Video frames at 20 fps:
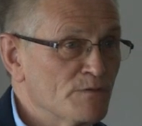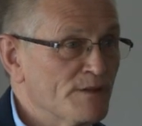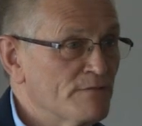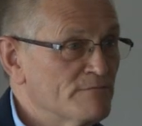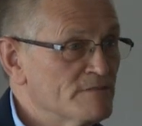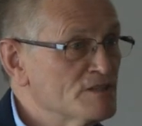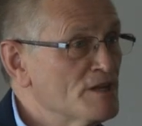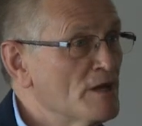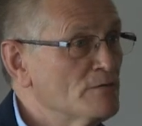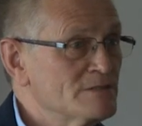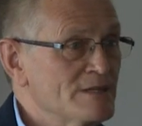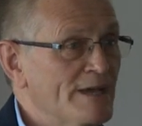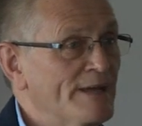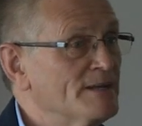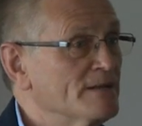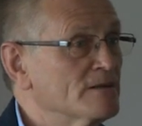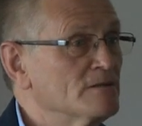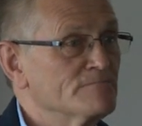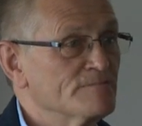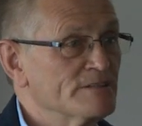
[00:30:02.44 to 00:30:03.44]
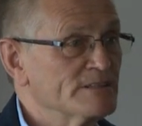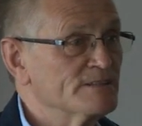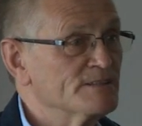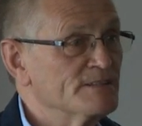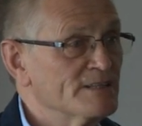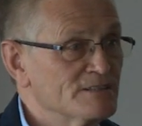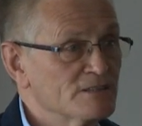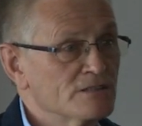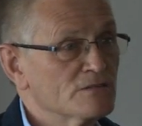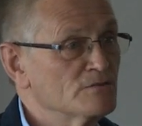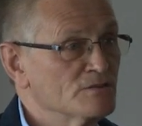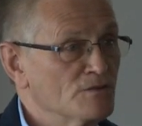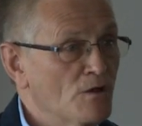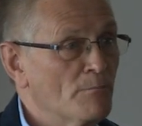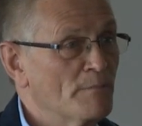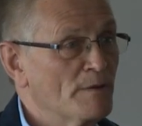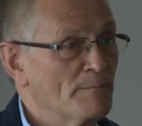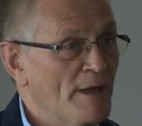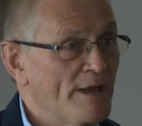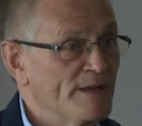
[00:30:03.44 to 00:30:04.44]
there is no technical reason this could
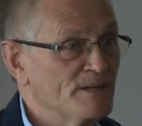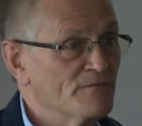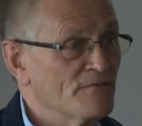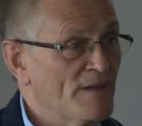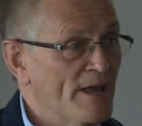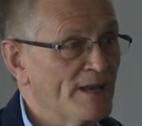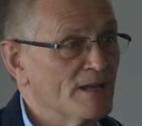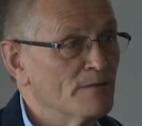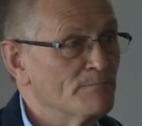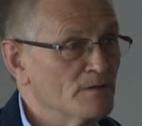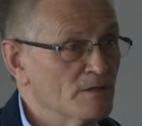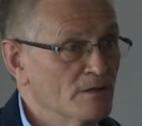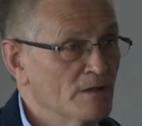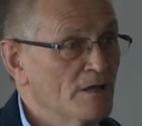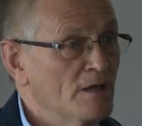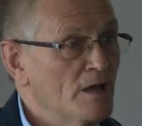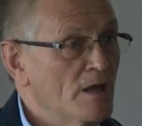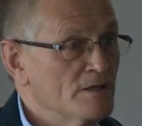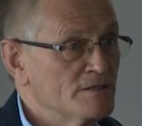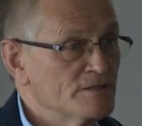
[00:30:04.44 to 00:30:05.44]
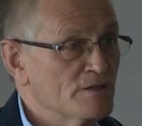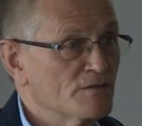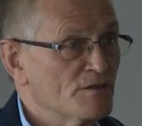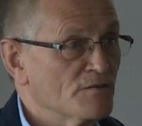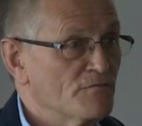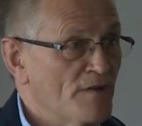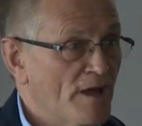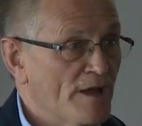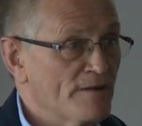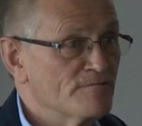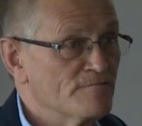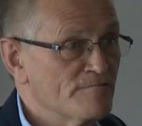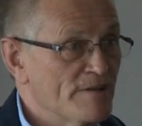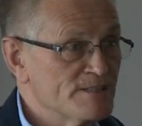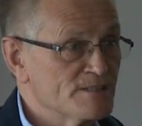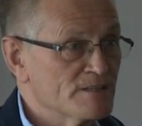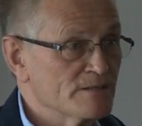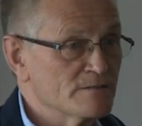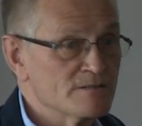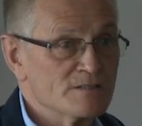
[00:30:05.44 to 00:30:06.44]
not be made available to the fire and
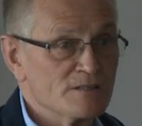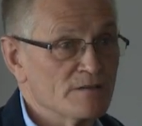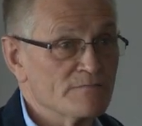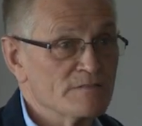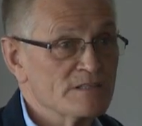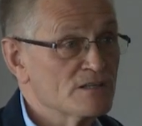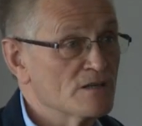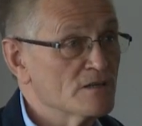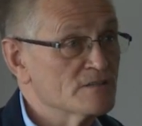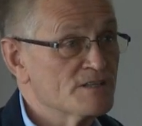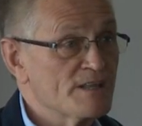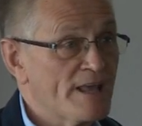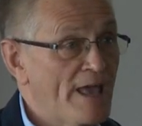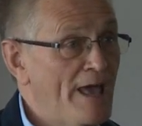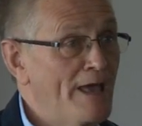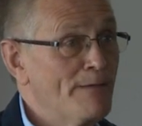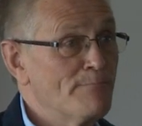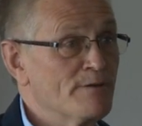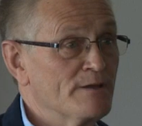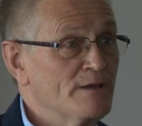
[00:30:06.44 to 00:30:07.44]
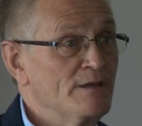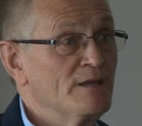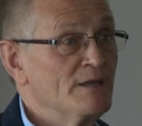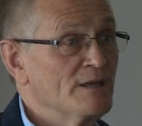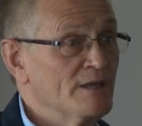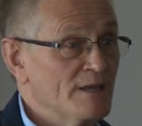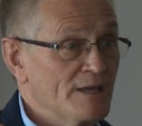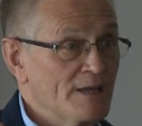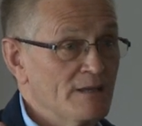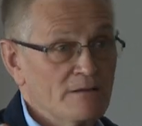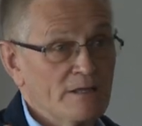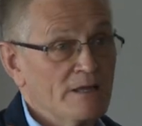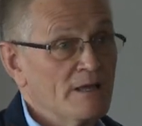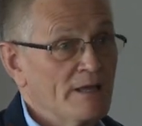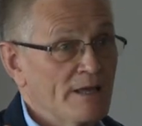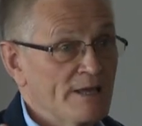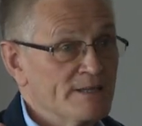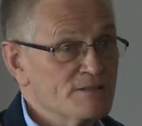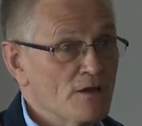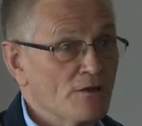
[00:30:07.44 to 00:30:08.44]
rescue service, because the app
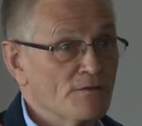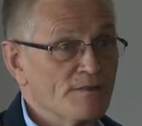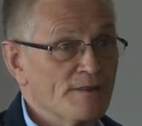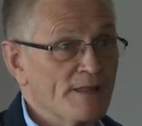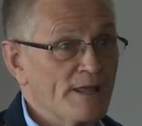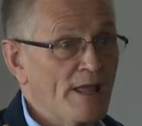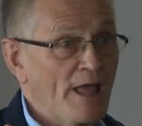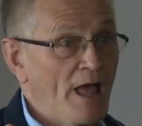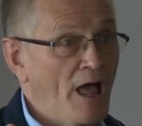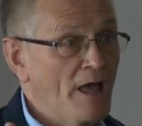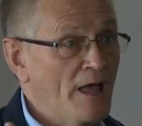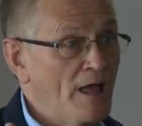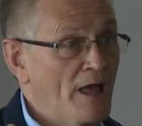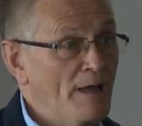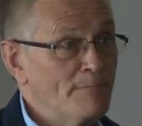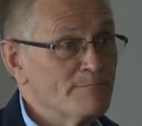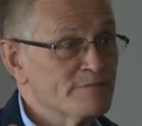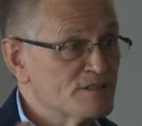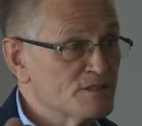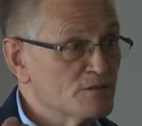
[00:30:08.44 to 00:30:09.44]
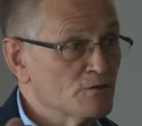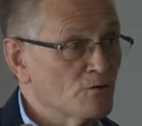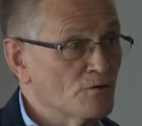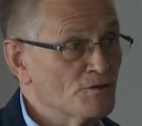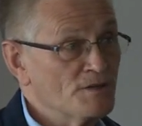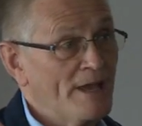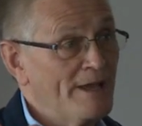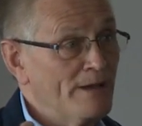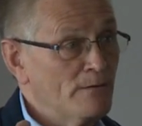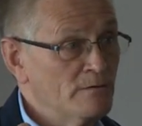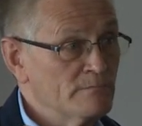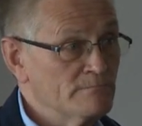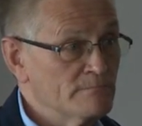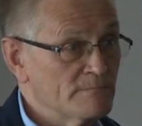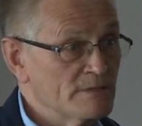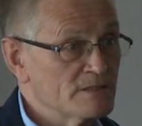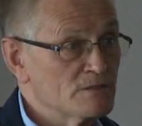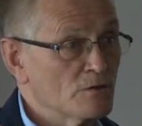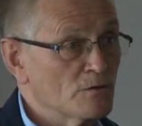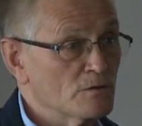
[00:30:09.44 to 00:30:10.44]
is on the App Store now.
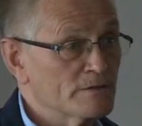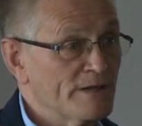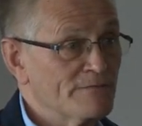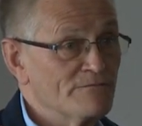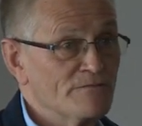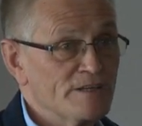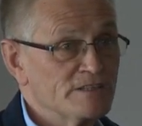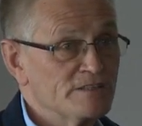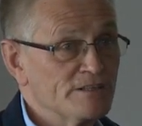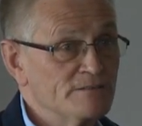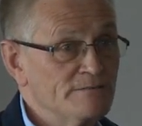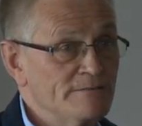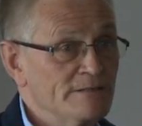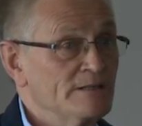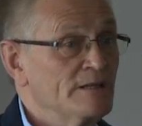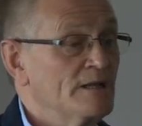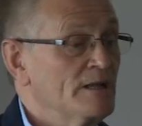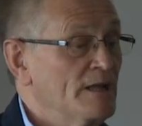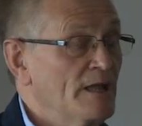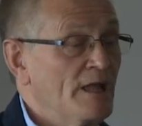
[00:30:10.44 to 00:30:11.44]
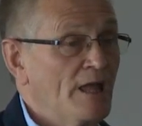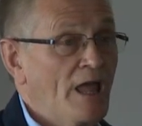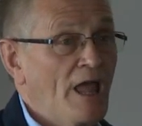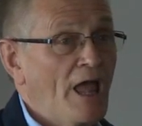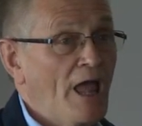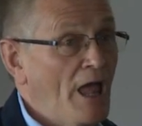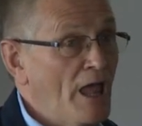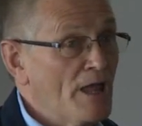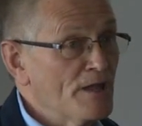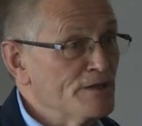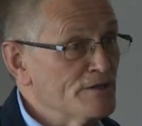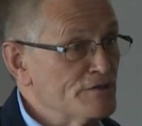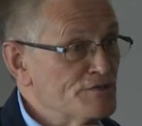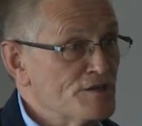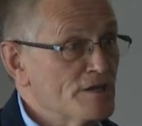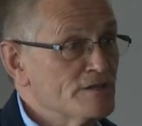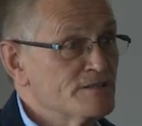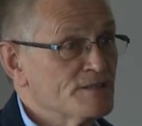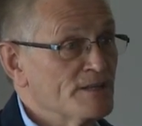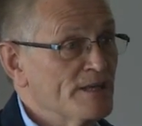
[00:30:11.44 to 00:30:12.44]
It's called Envision. You
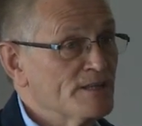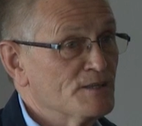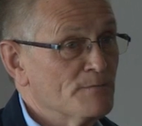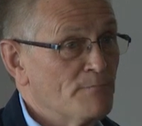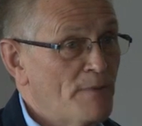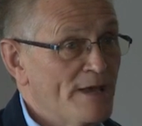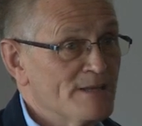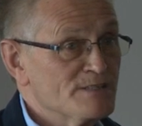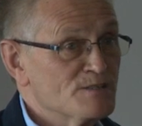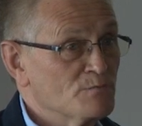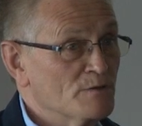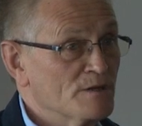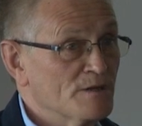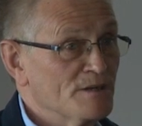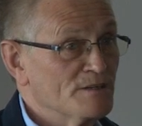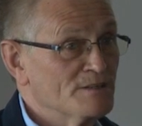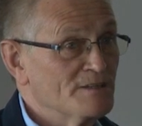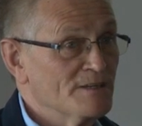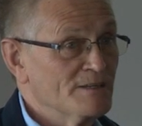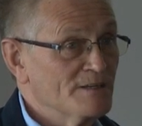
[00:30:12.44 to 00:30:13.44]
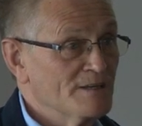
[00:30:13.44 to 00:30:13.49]
just need the password,